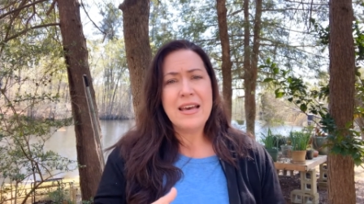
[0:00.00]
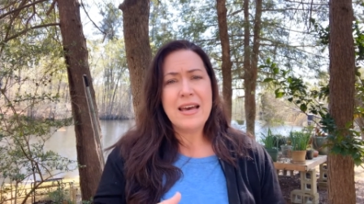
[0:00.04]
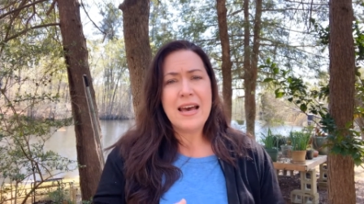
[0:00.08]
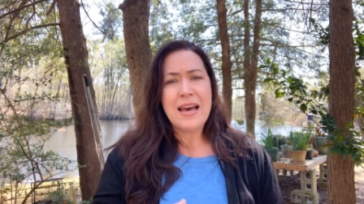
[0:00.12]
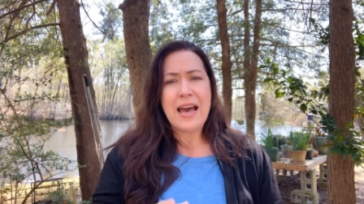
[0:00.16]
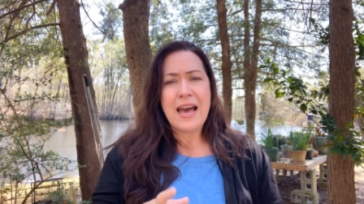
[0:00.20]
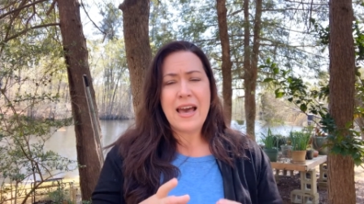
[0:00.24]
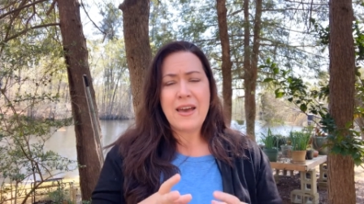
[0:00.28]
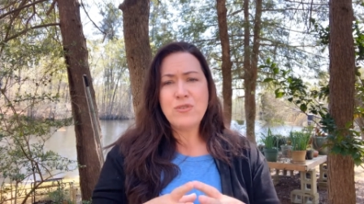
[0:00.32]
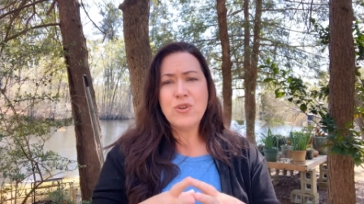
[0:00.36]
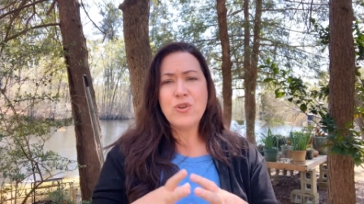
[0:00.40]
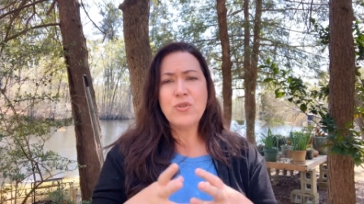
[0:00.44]

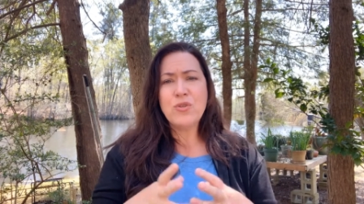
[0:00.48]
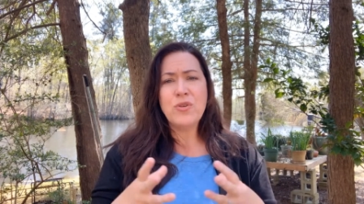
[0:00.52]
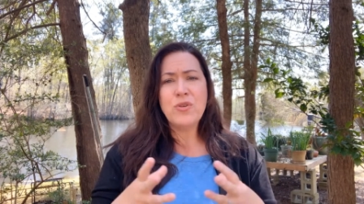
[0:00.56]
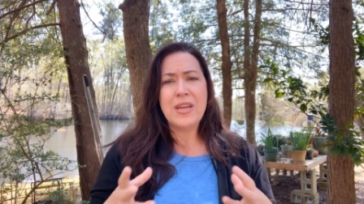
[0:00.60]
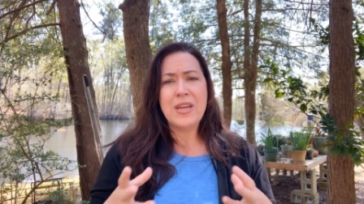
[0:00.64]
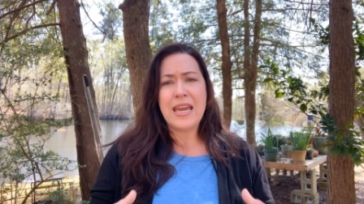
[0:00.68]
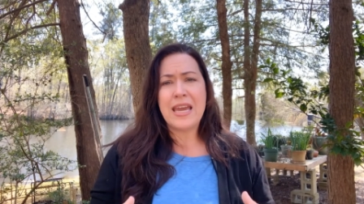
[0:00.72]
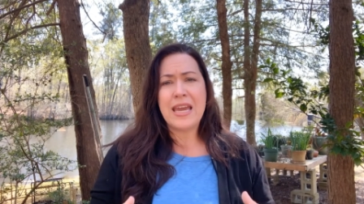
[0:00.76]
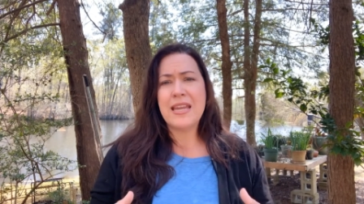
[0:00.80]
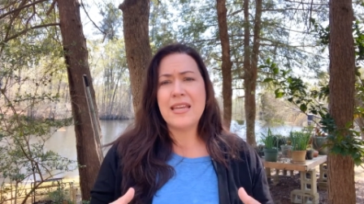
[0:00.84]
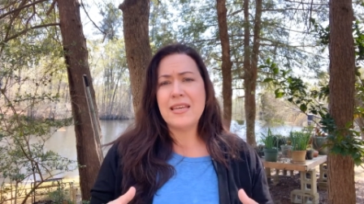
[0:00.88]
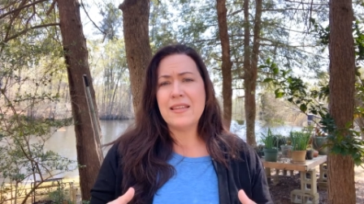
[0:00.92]
I've
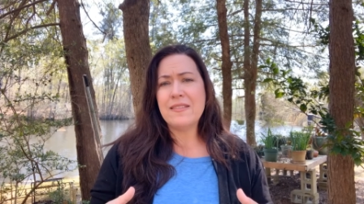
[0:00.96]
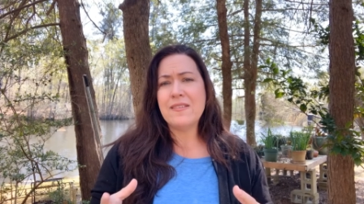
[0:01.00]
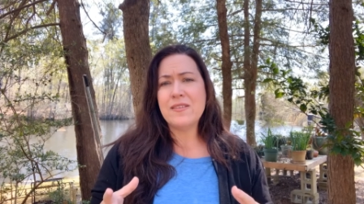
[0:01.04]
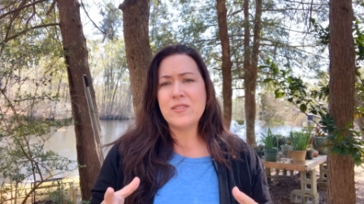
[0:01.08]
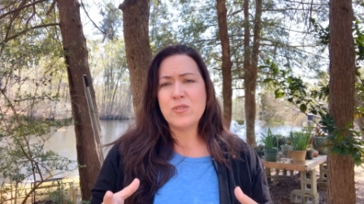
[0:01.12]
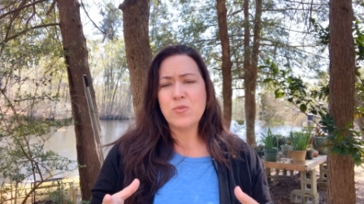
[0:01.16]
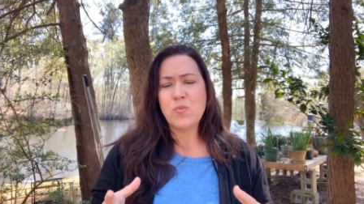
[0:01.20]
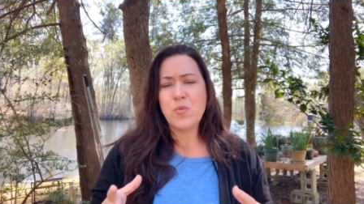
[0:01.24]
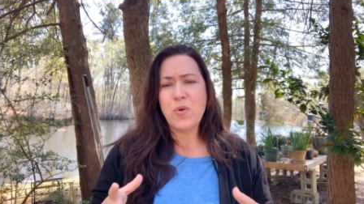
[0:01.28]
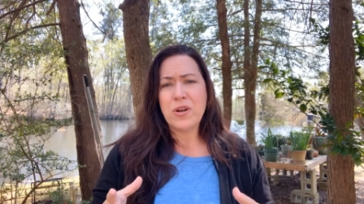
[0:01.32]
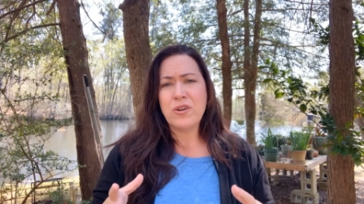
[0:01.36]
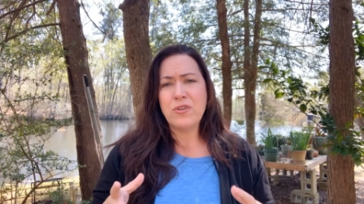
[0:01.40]
created this
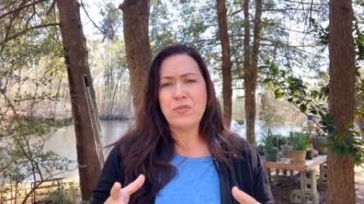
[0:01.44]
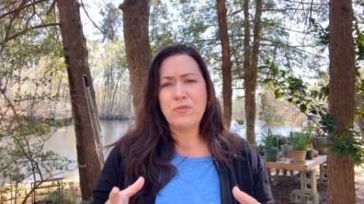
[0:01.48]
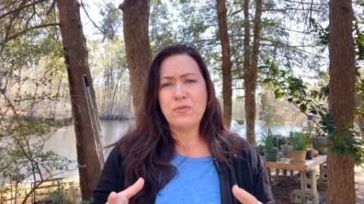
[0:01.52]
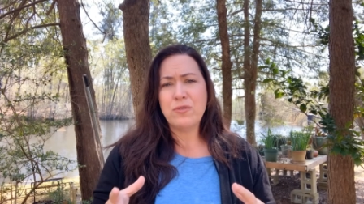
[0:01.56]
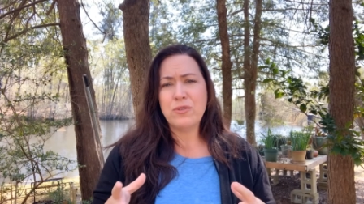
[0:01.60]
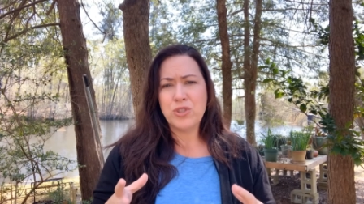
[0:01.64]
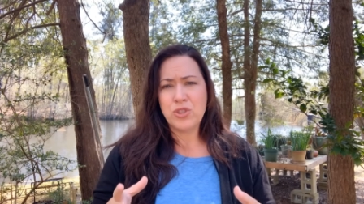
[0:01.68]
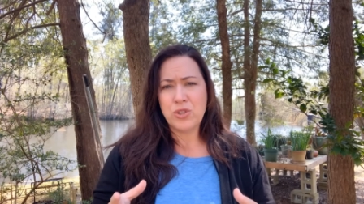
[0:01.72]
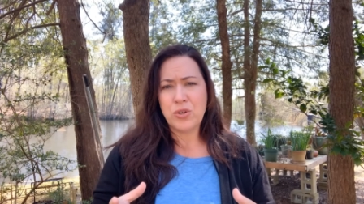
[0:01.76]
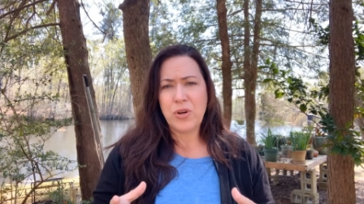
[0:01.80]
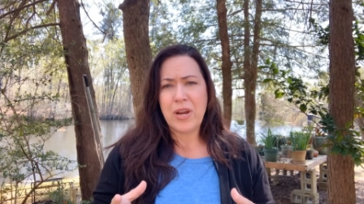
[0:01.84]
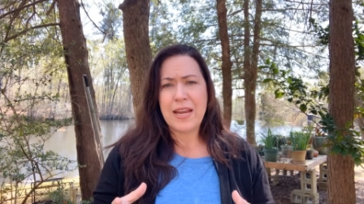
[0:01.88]
wonderful
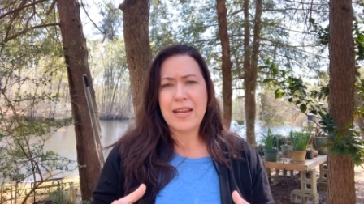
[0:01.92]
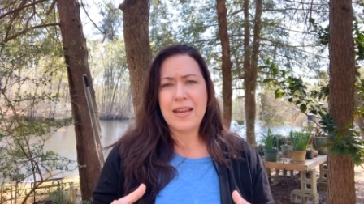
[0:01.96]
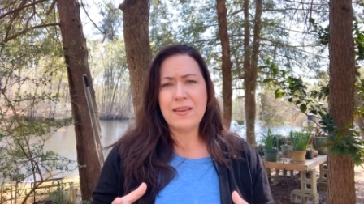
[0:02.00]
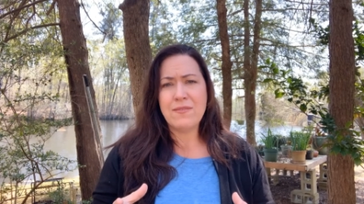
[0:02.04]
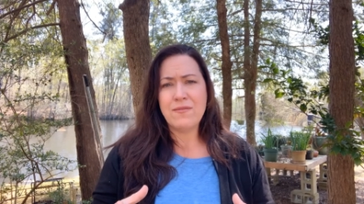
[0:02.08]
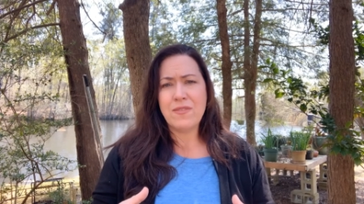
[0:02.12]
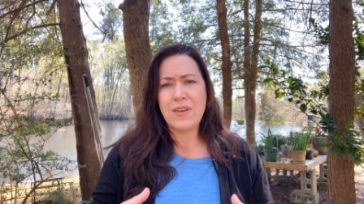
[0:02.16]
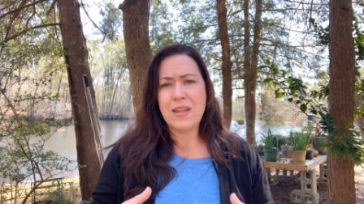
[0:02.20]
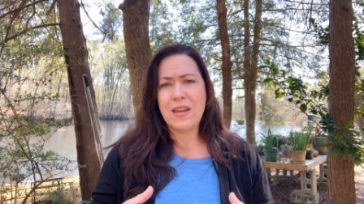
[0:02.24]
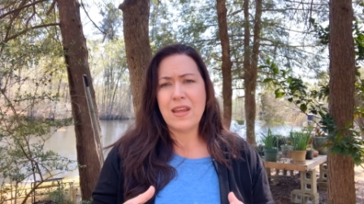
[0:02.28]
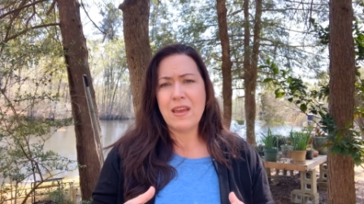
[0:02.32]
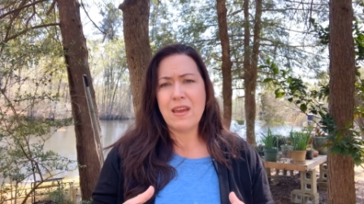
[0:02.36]
training
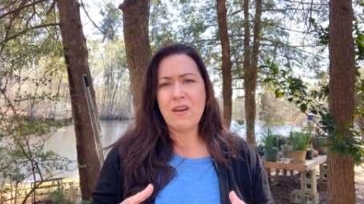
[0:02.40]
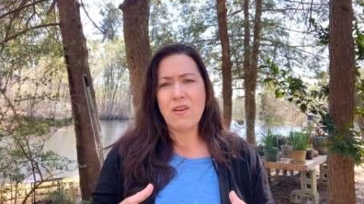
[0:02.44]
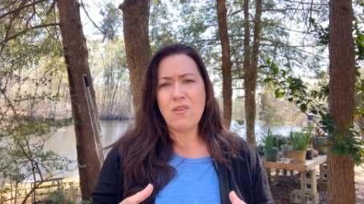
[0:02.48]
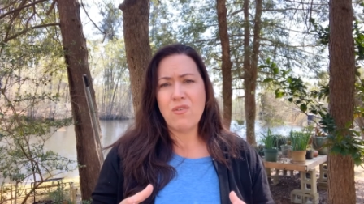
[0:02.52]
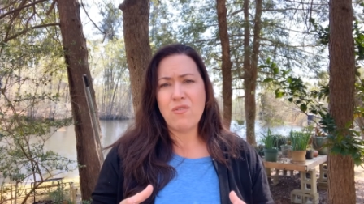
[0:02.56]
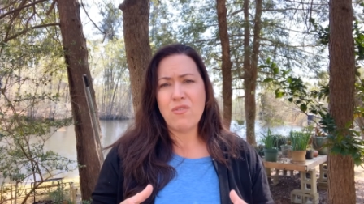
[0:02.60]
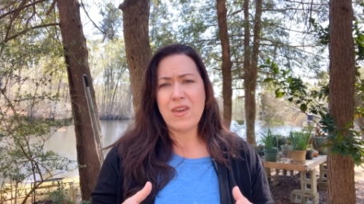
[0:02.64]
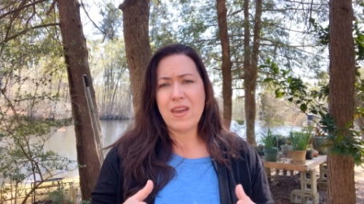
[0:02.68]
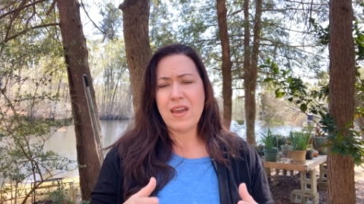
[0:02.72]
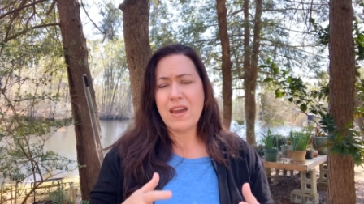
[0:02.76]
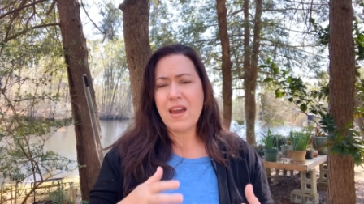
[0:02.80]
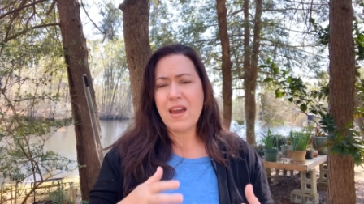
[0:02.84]
video
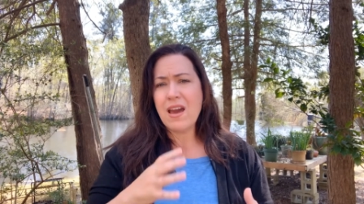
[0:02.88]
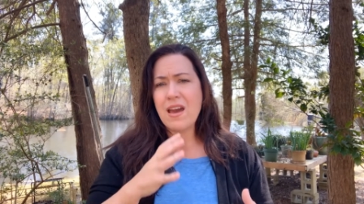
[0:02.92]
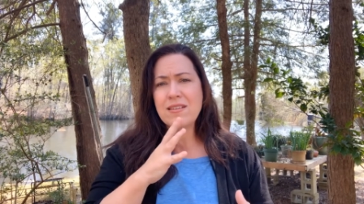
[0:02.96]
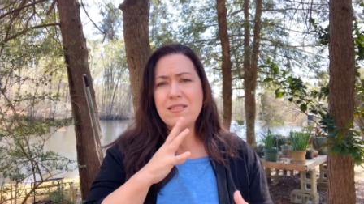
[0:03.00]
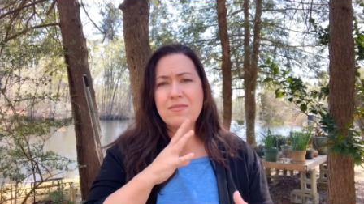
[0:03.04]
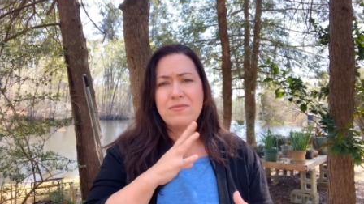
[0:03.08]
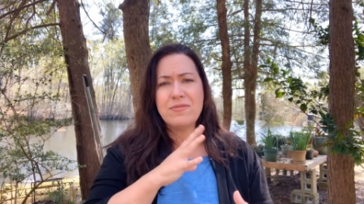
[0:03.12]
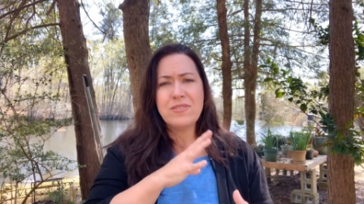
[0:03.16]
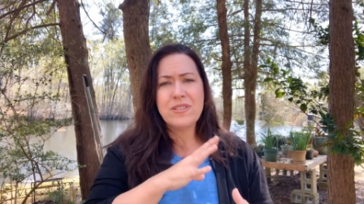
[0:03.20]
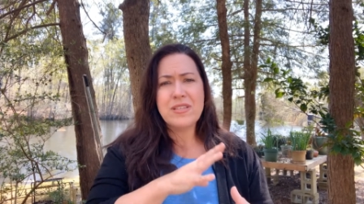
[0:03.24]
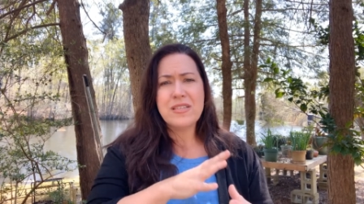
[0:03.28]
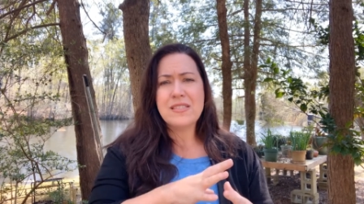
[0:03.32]
that kind
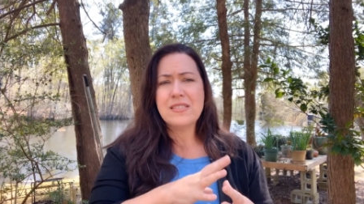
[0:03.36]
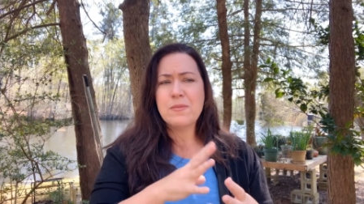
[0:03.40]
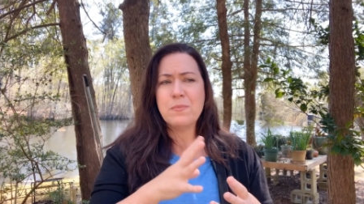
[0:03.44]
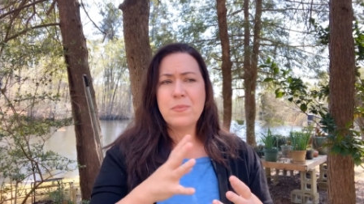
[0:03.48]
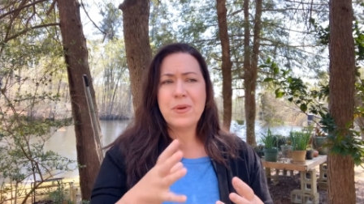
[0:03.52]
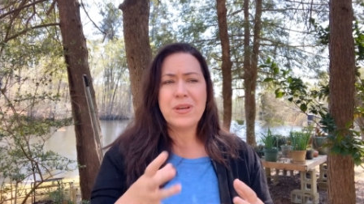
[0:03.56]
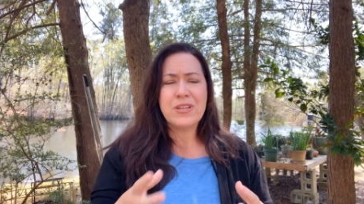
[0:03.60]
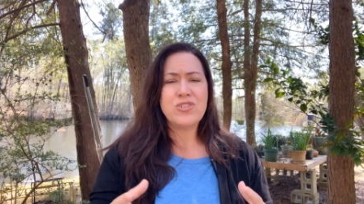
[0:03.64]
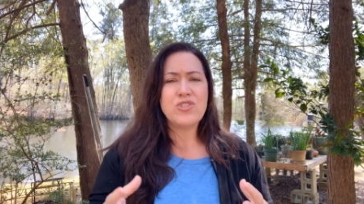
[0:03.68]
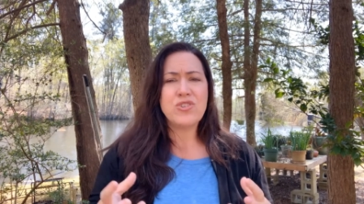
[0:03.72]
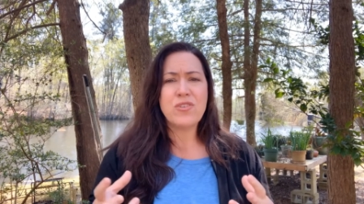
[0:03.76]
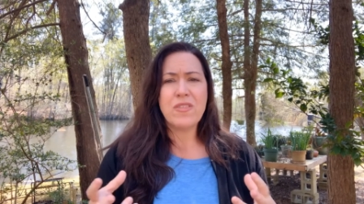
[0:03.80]
of lists a
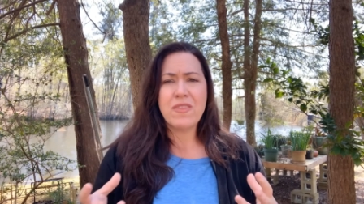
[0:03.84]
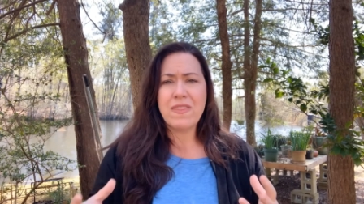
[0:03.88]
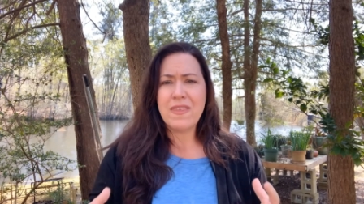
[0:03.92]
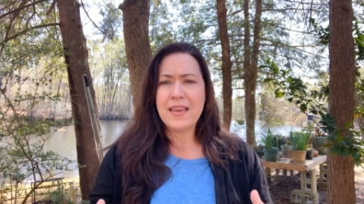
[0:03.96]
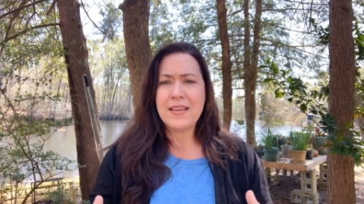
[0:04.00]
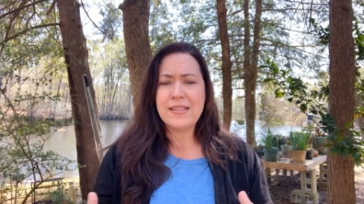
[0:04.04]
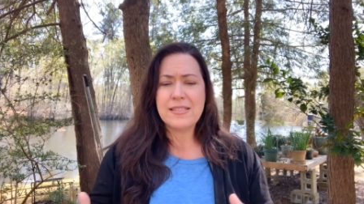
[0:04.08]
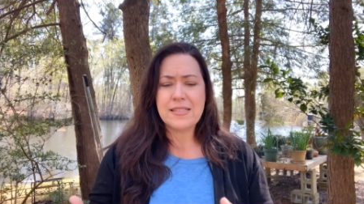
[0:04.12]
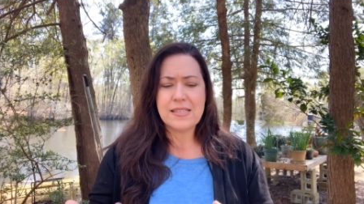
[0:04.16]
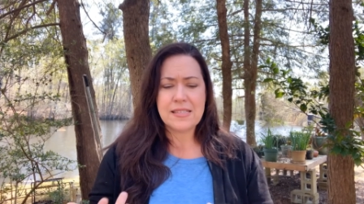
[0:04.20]
bunch of things.